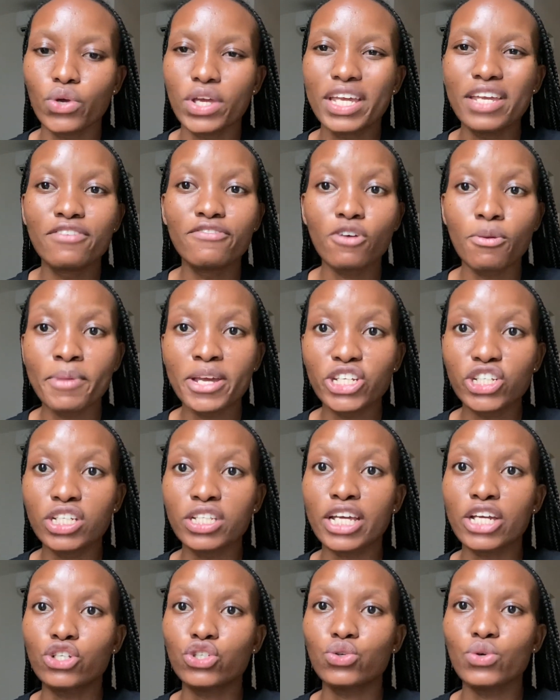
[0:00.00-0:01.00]
information
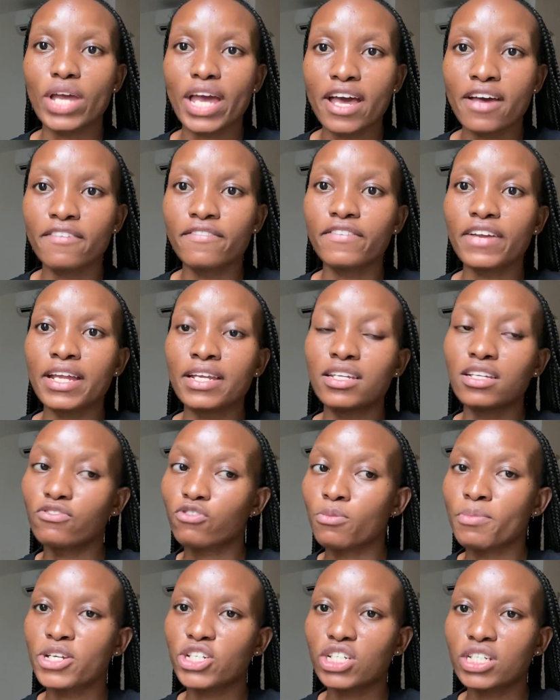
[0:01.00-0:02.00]
that you have and
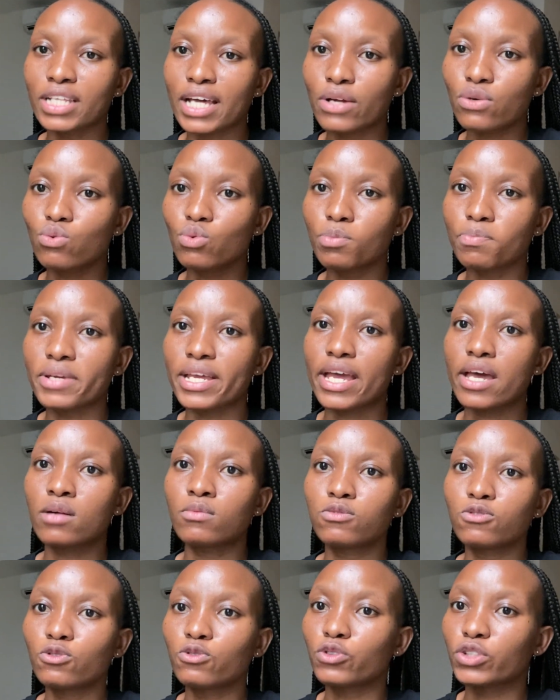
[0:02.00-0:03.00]
information that would be
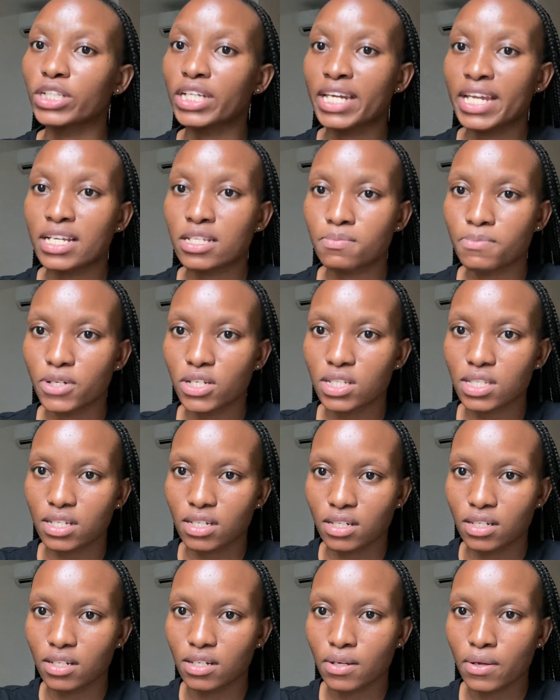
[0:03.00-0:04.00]
helpful for the next
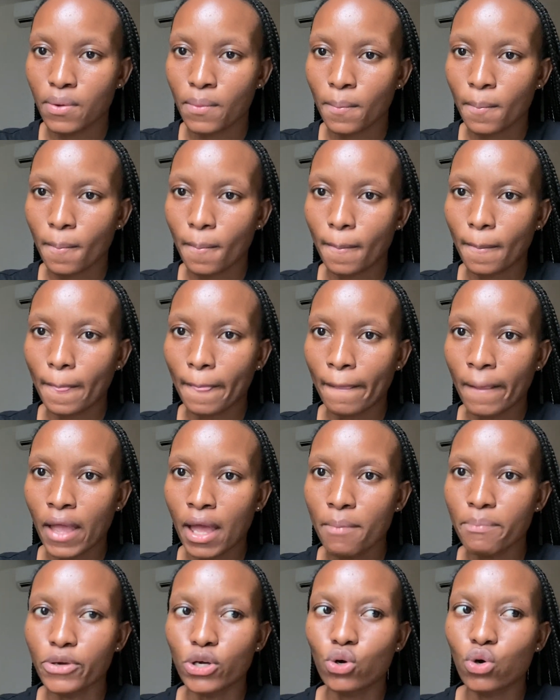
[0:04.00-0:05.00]
person,
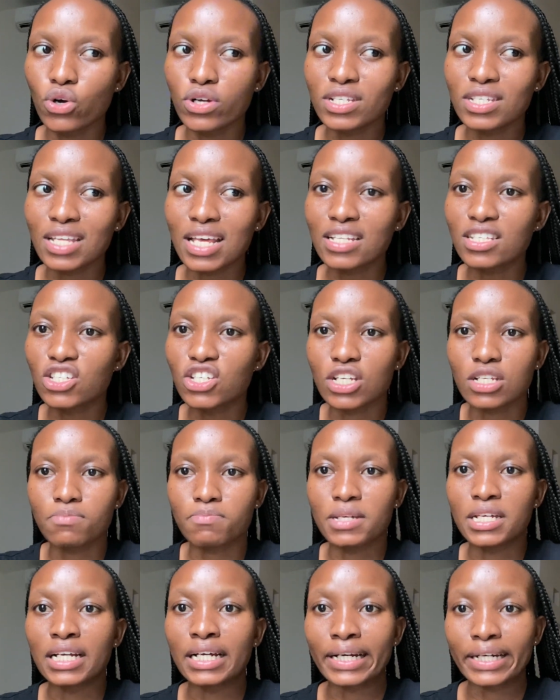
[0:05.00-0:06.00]
because that's just
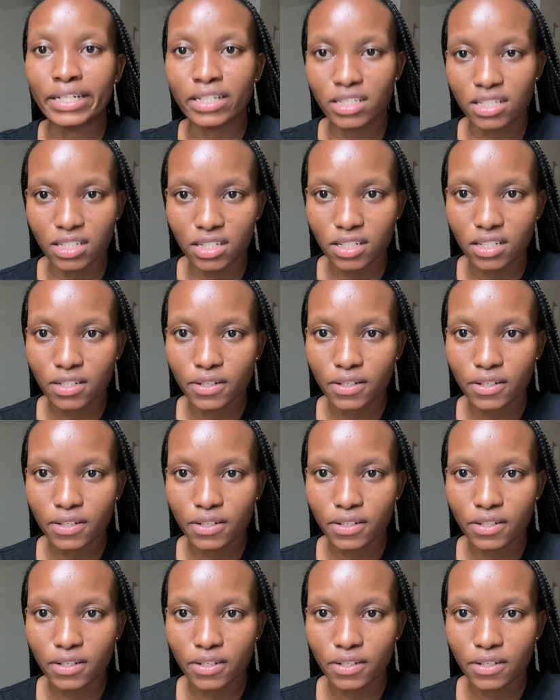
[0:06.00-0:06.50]
being greedy.